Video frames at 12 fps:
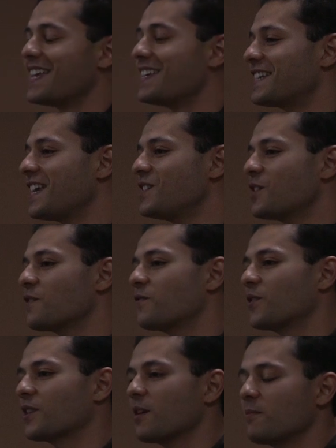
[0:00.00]
he stays there
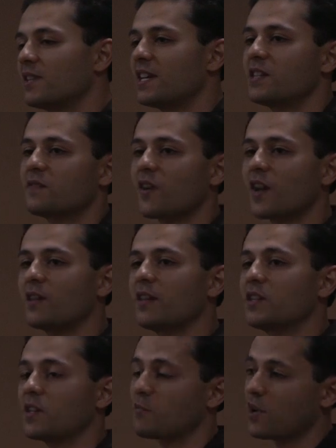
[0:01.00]
for a couple of days.
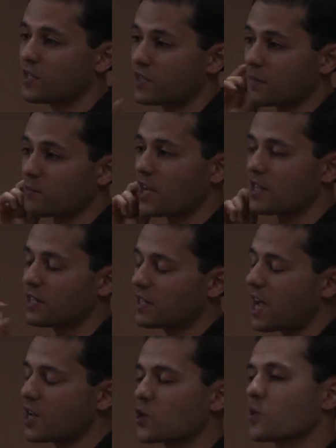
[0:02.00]
Finally, the
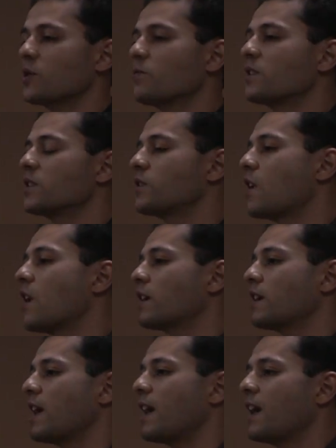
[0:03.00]
guy shows up with his
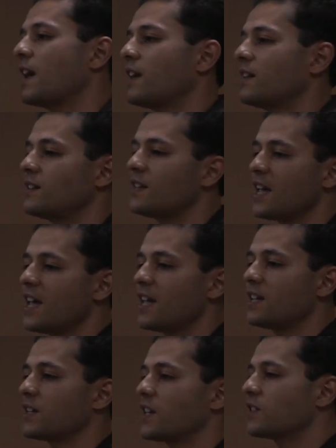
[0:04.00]
dog and
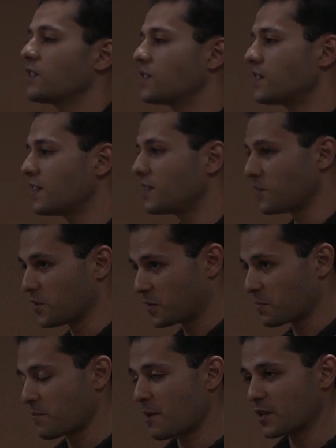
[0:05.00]
says, listen,
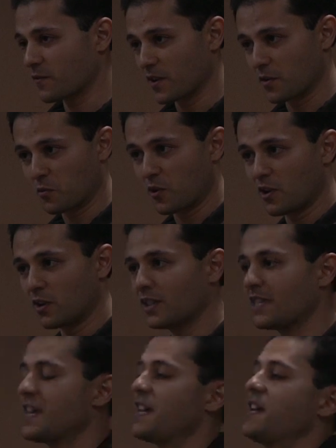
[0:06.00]
it's my best friend in the
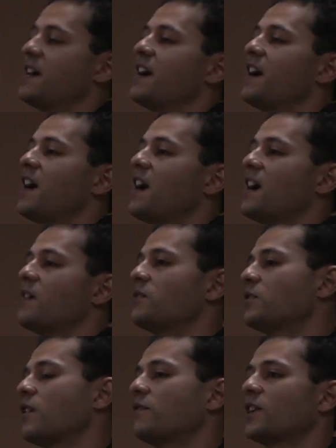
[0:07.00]
world.
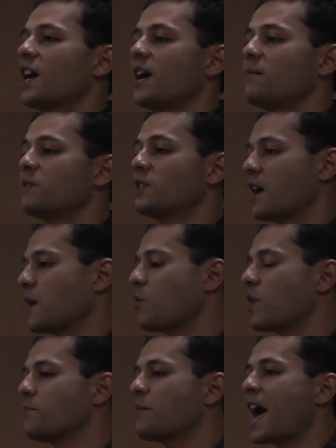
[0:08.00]
It's tough times, now I
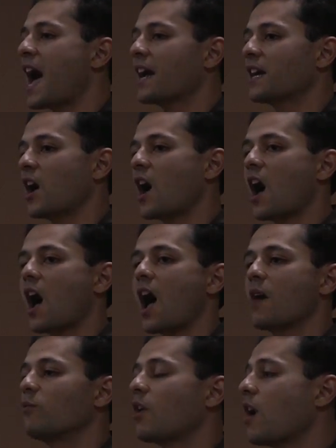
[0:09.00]
want him back.
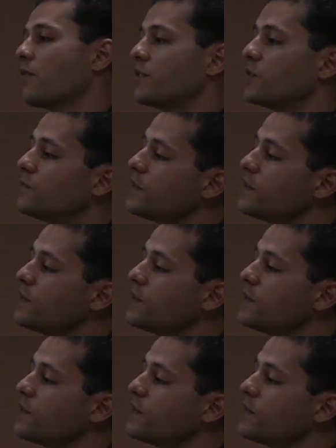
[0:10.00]
I will offer you